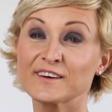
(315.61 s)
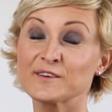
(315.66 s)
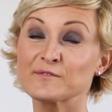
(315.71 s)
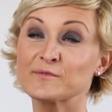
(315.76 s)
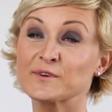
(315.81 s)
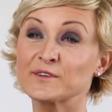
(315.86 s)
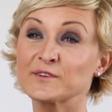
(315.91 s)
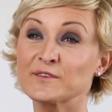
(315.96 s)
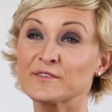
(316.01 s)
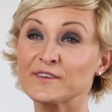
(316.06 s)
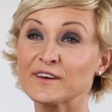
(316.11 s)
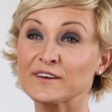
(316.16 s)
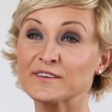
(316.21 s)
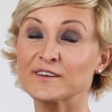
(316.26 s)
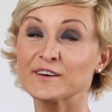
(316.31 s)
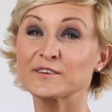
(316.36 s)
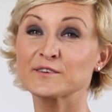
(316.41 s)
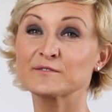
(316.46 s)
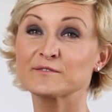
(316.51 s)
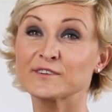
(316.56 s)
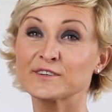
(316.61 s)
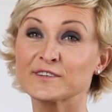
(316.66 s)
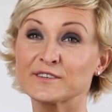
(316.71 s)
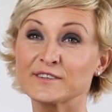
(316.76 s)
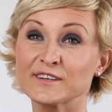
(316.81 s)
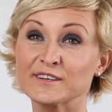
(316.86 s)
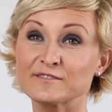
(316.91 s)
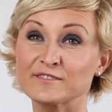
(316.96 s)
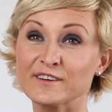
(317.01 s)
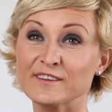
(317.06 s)
When you think that you've learned
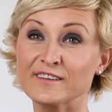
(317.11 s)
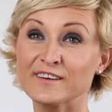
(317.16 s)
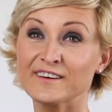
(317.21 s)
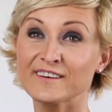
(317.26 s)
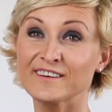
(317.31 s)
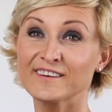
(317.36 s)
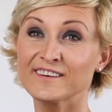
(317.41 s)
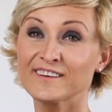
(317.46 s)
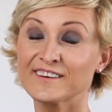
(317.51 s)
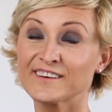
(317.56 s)
everything,